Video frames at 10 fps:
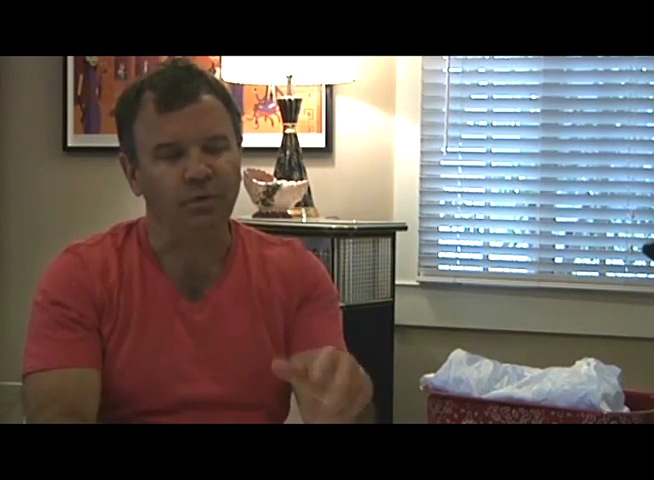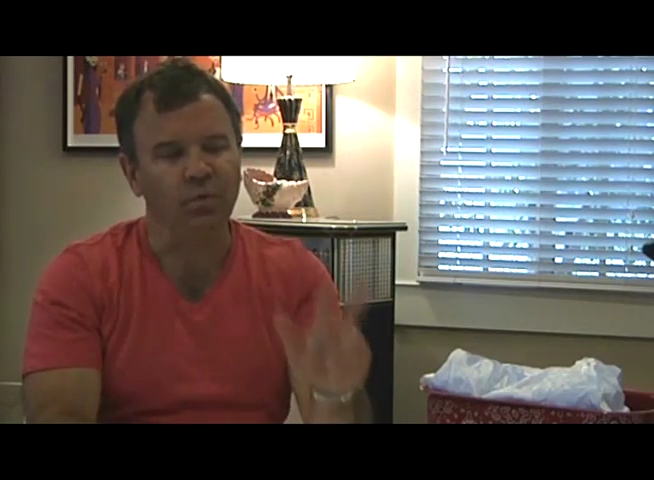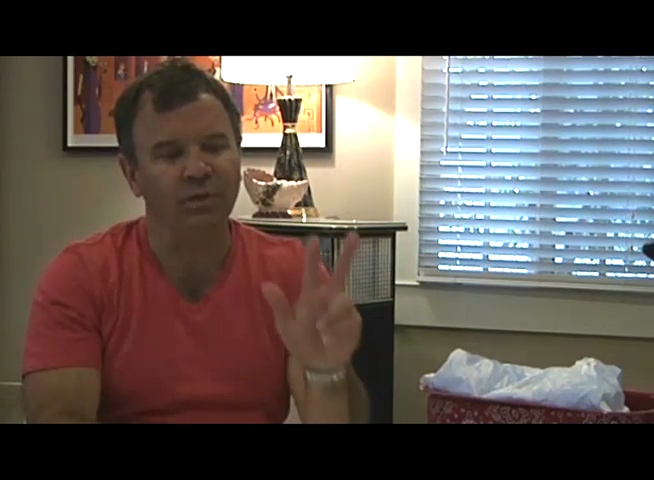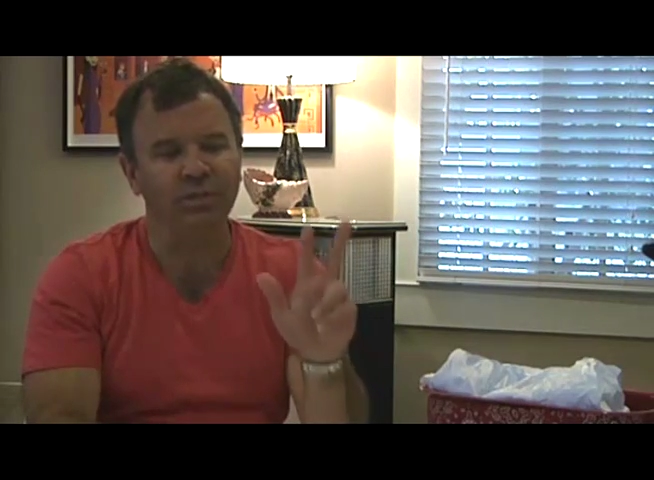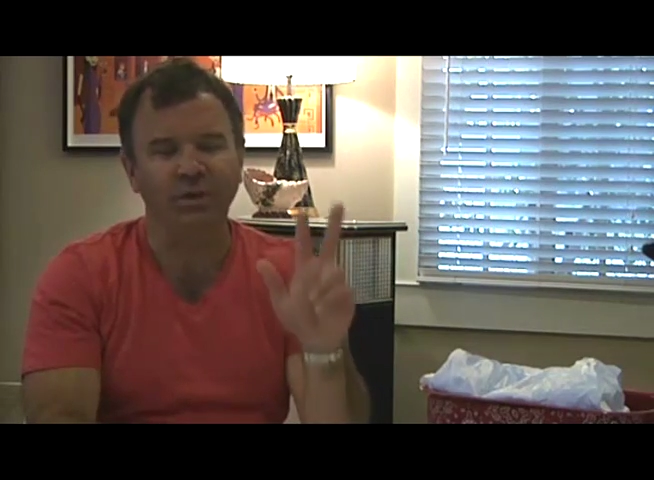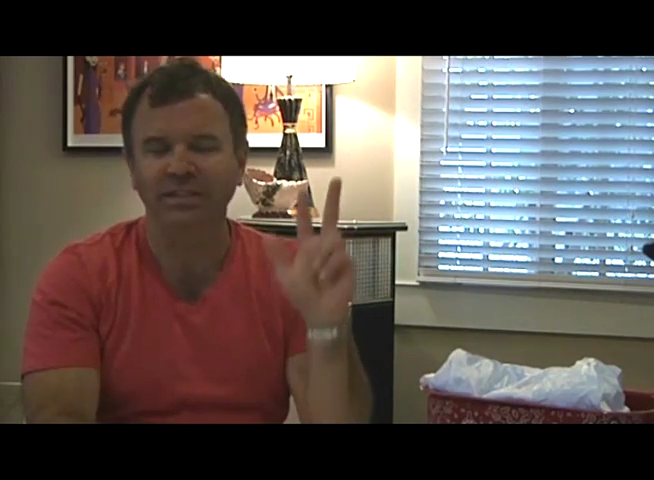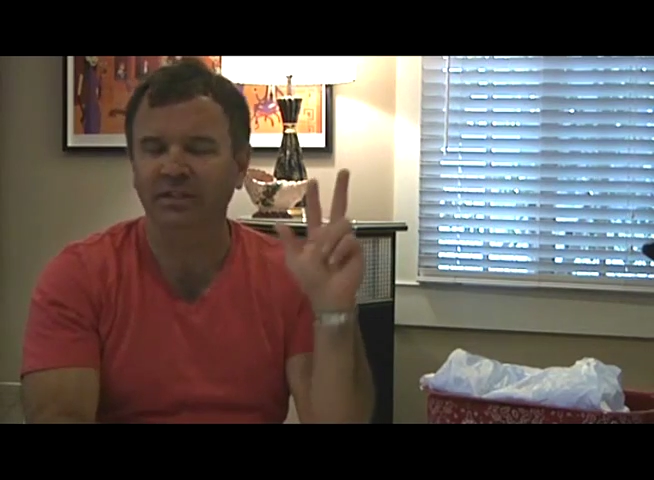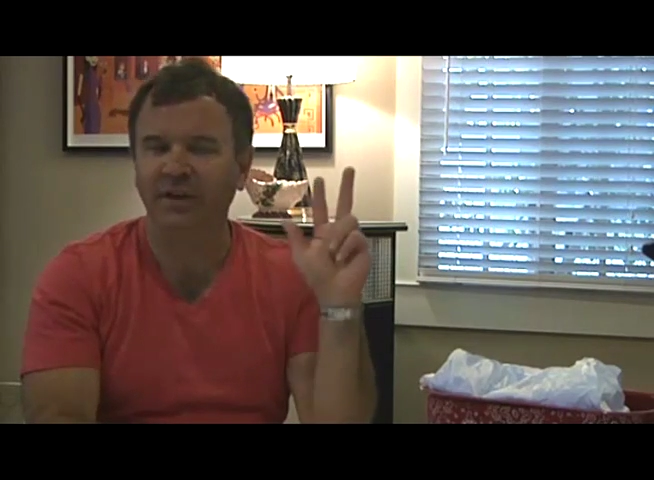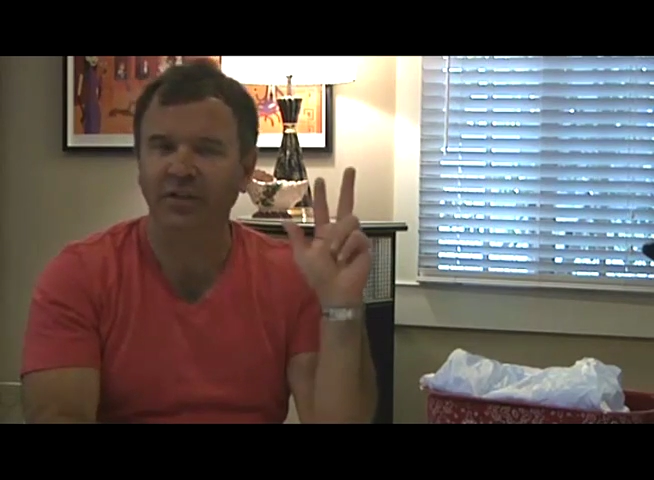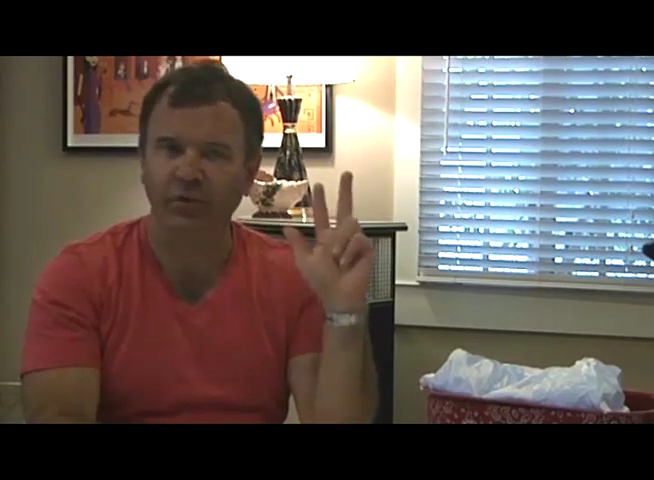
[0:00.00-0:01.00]
was to
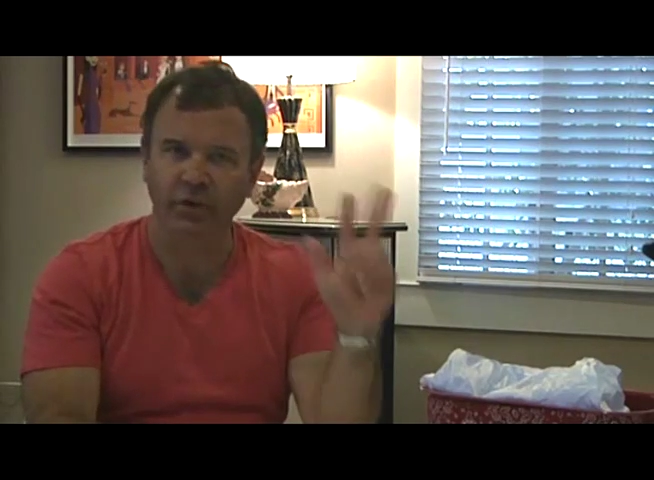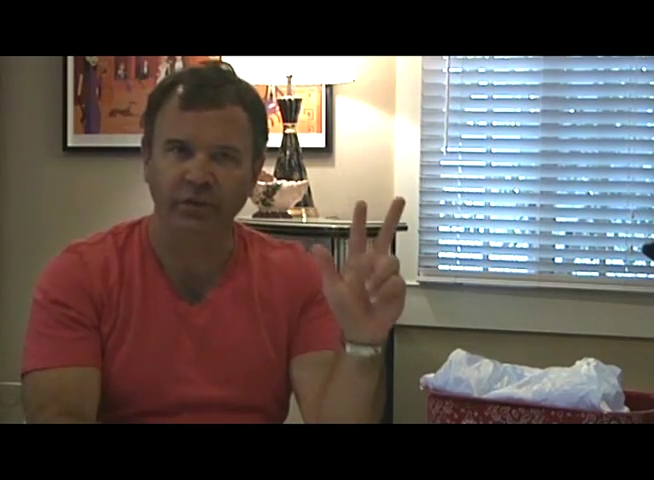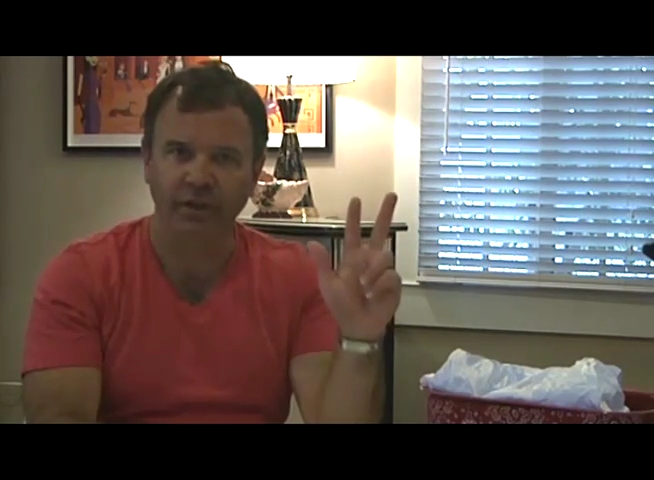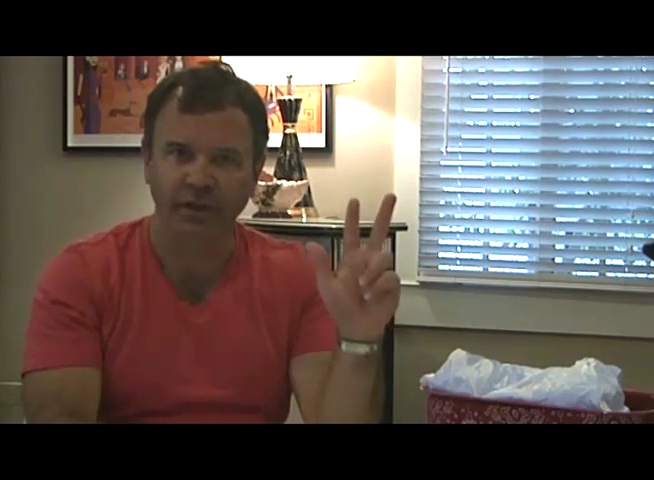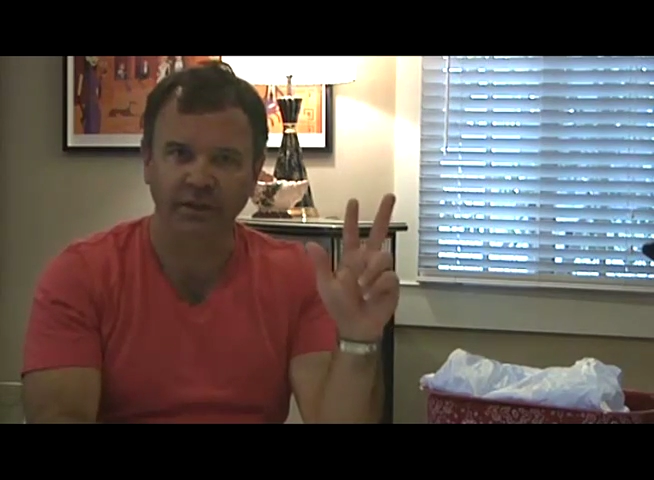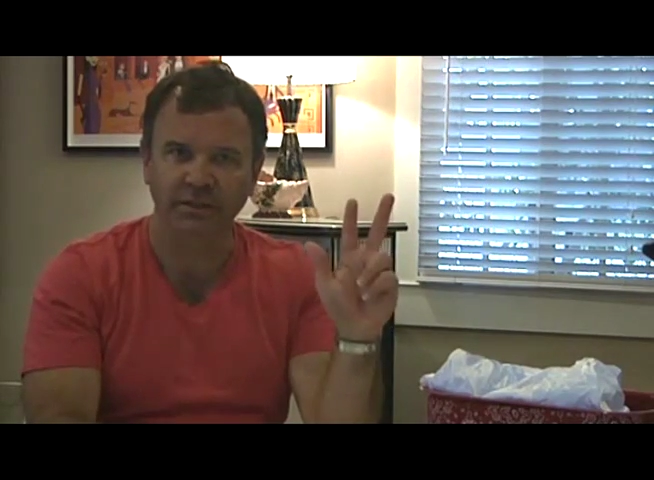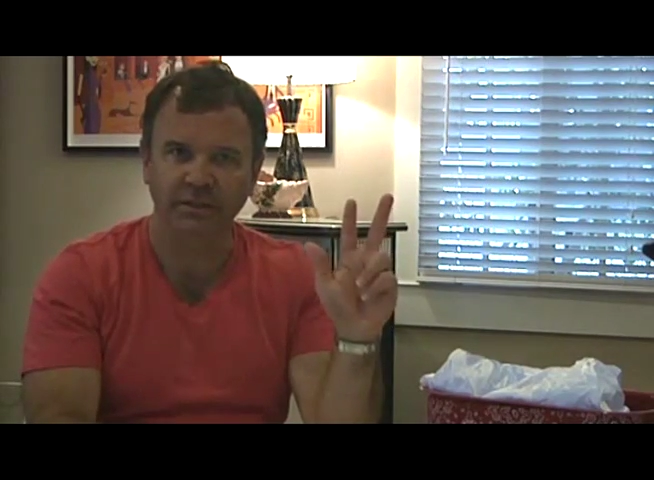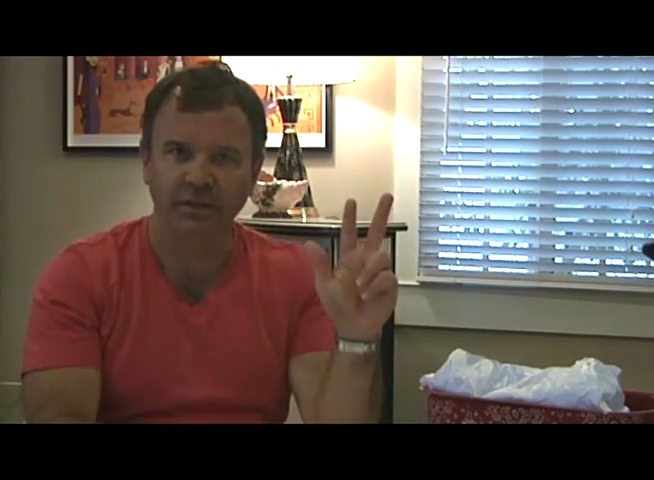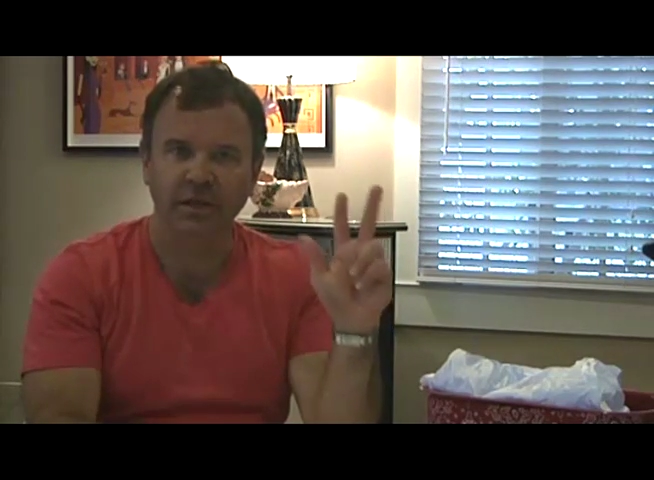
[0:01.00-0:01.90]
identify three things